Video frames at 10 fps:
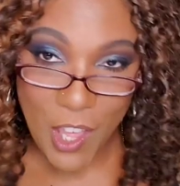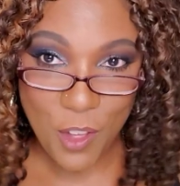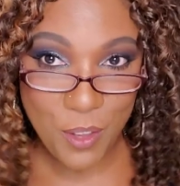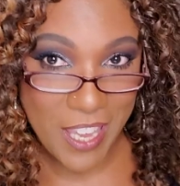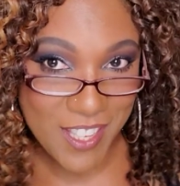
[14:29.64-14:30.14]

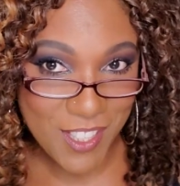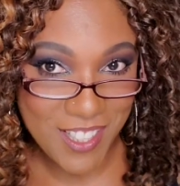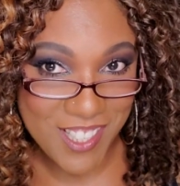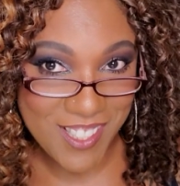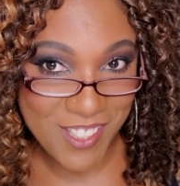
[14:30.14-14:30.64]
Okay, so
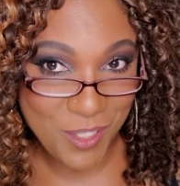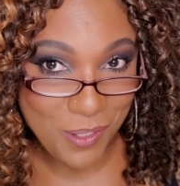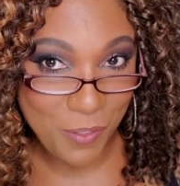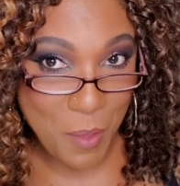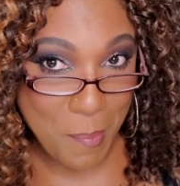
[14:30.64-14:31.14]
let's just do
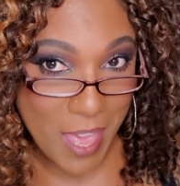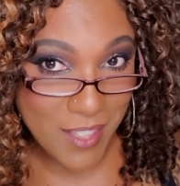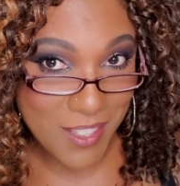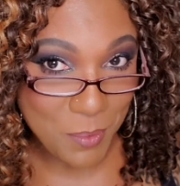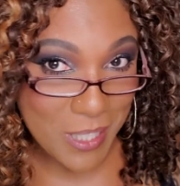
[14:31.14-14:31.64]
a few
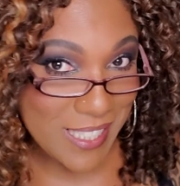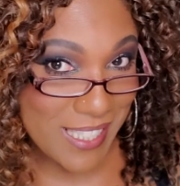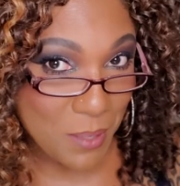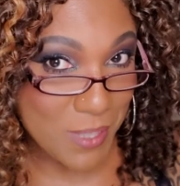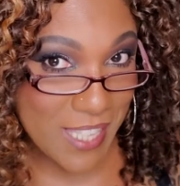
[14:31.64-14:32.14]
mattes so we can
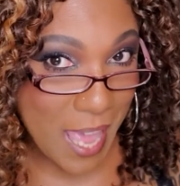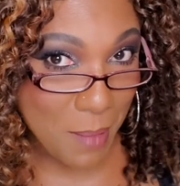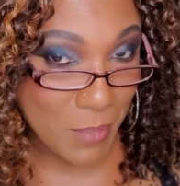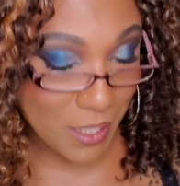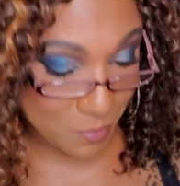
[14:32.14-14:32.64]
see what's
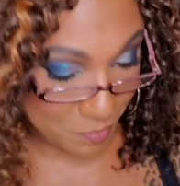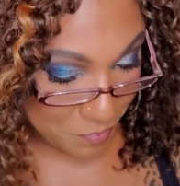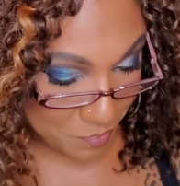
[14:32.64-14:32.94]
happening.